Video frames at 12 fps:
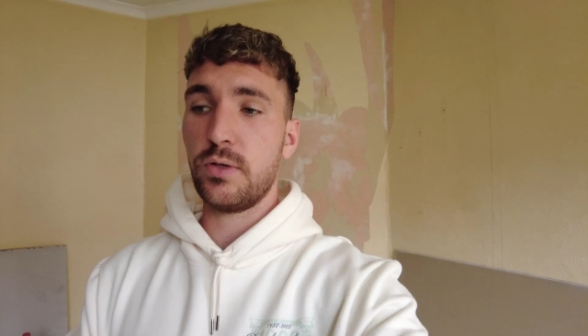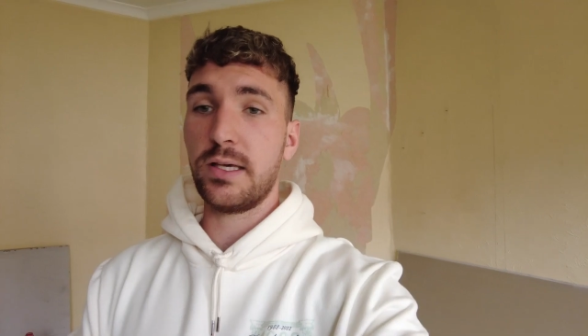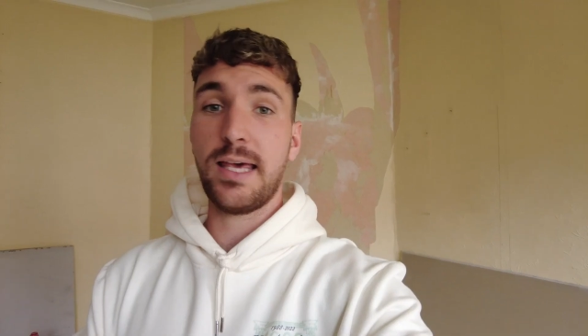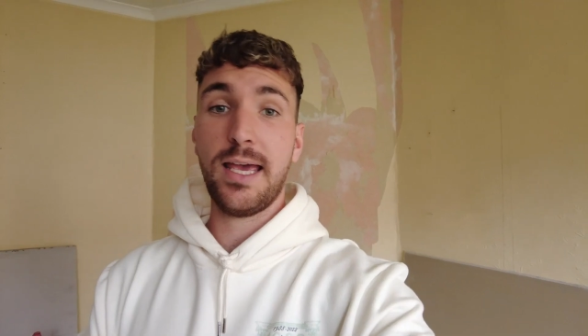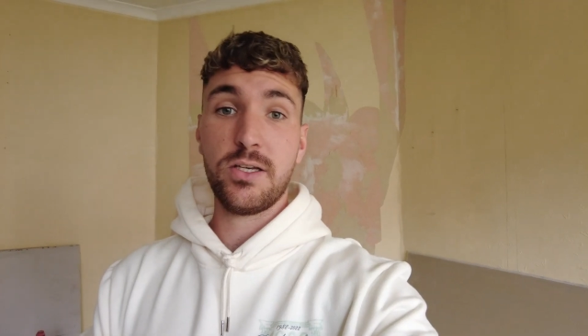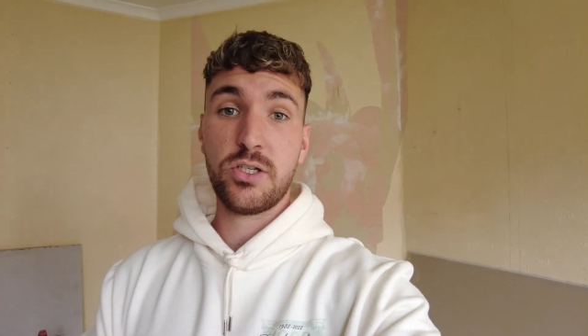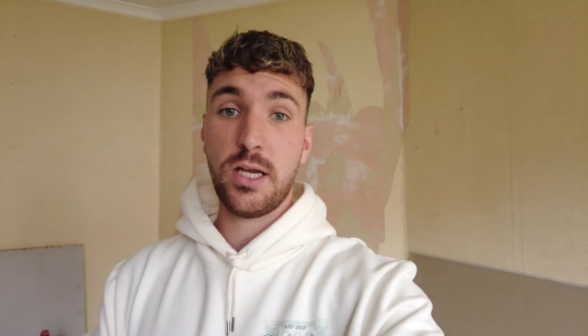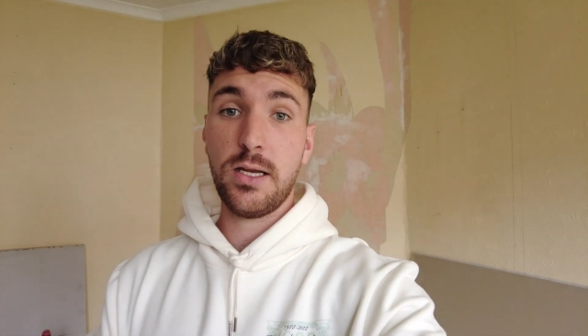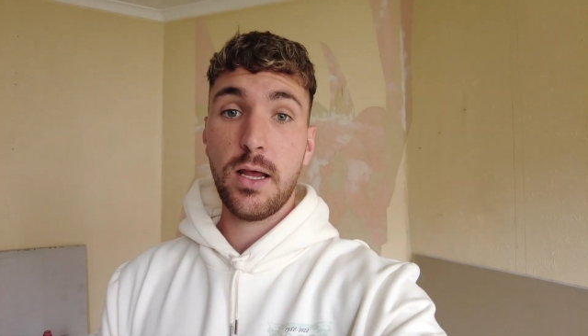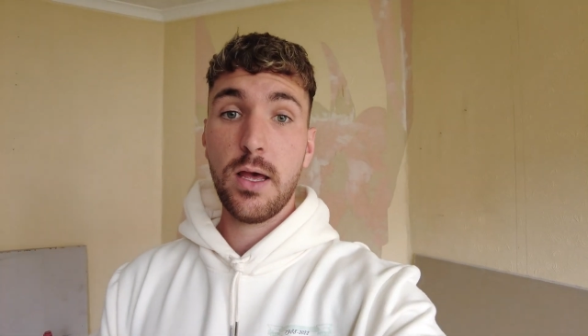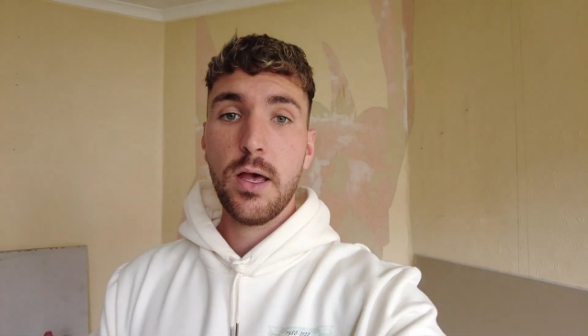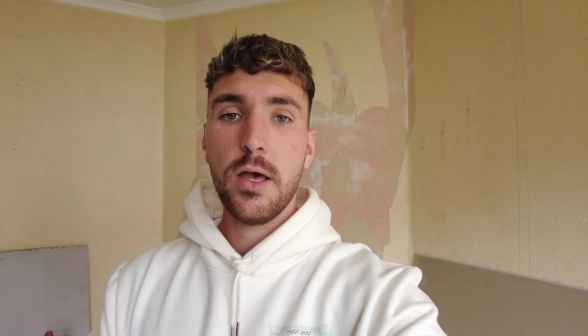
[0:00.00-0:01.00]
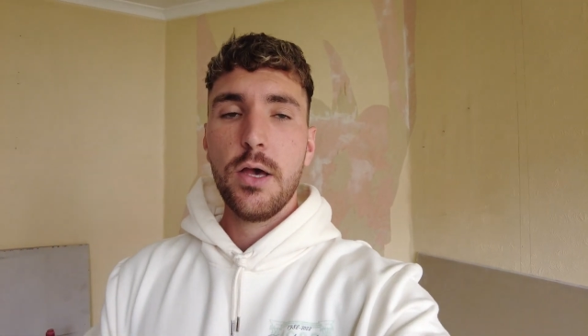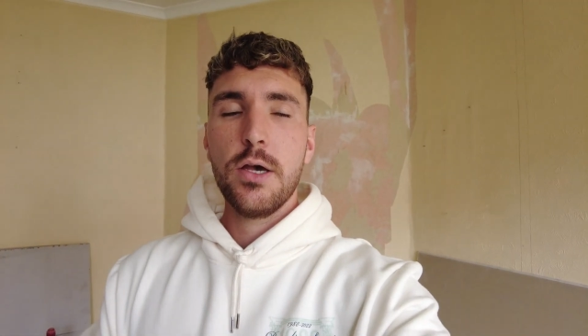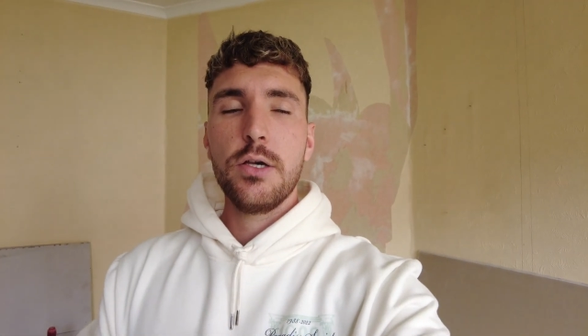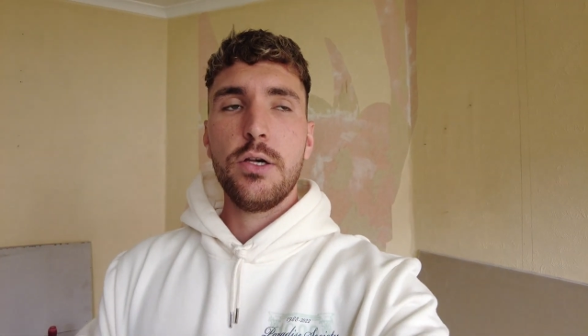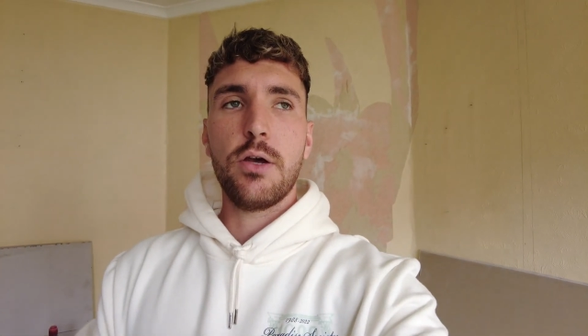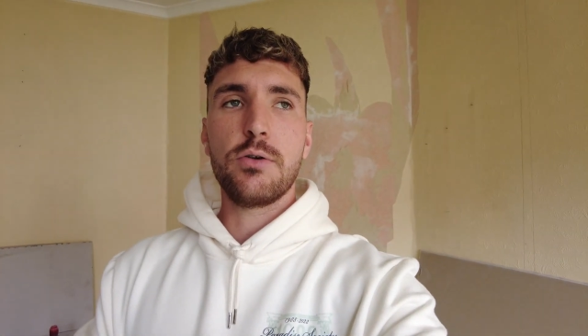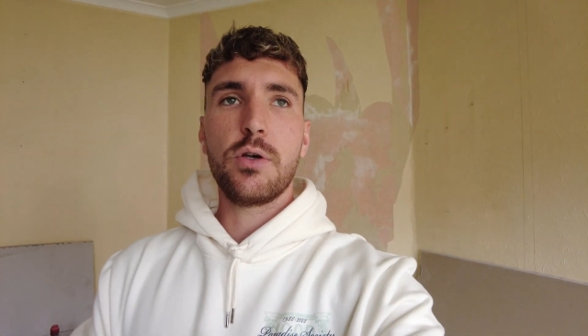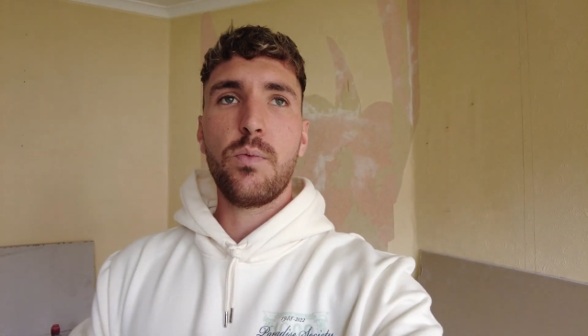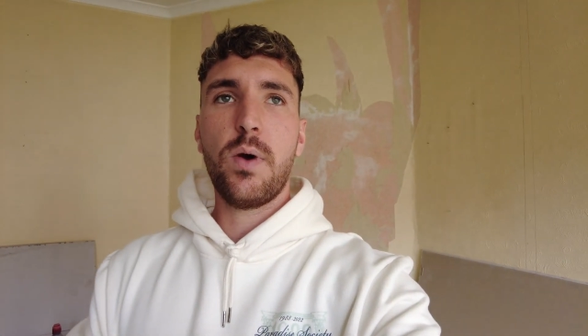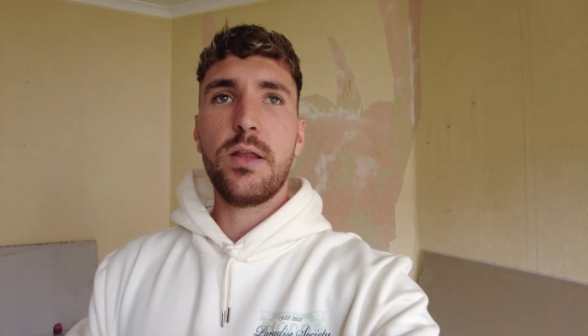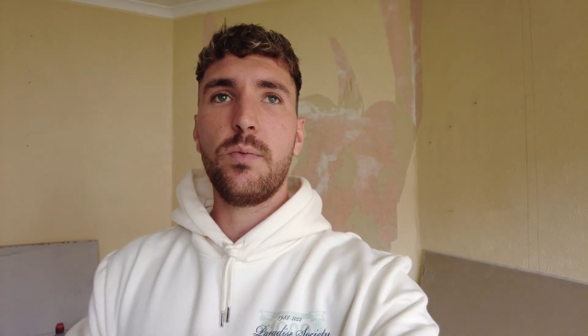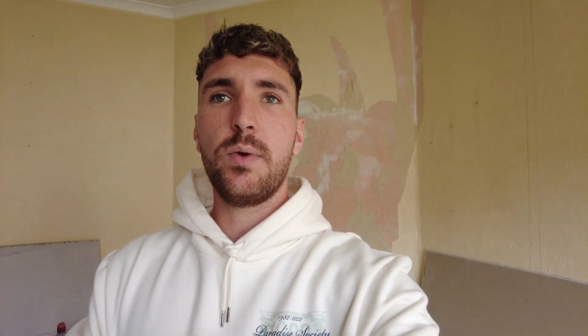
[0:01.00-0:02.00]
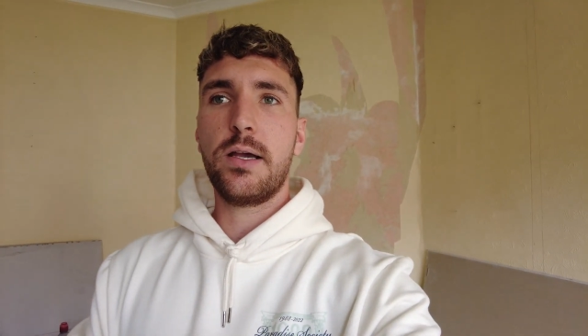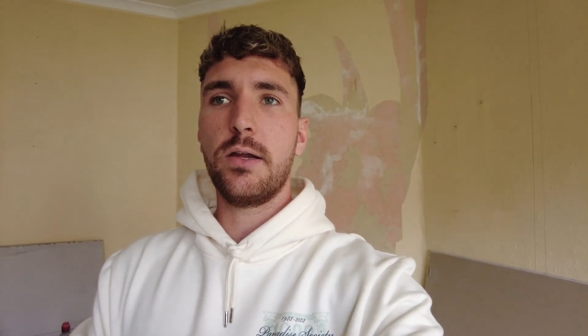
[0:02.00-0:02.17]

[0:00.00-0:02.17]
the kitchen, so whether we're